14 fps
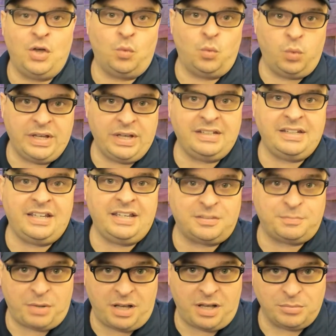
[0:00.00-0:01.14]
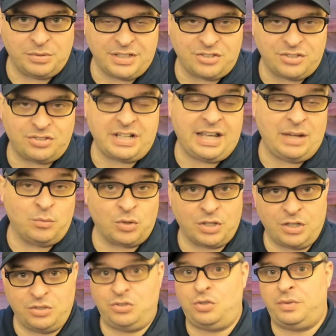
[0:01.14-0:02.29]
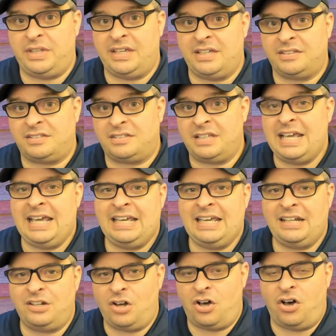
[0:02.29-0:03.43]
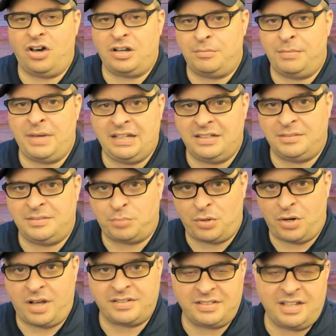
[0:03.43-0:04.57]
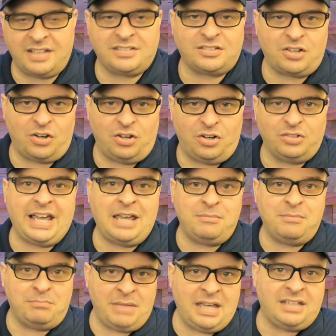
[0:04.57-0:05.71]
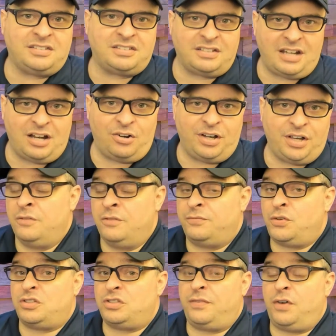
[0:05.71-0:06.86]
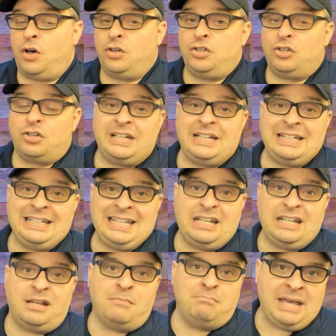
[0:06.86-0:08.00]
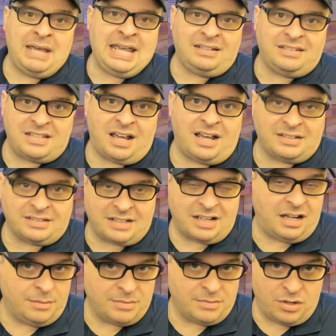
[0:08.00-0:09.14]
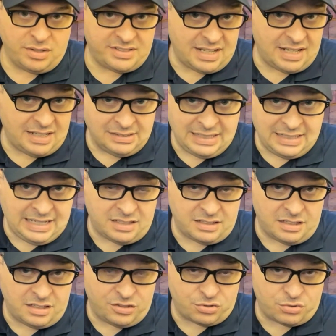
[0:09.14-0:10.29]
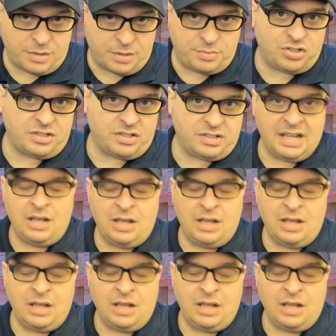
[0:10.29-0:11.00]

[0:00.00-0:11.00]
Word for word: when it's published. And we're going to do this in an automated process called a make scenario. First of all, you're going to need make.com. There is a link in the description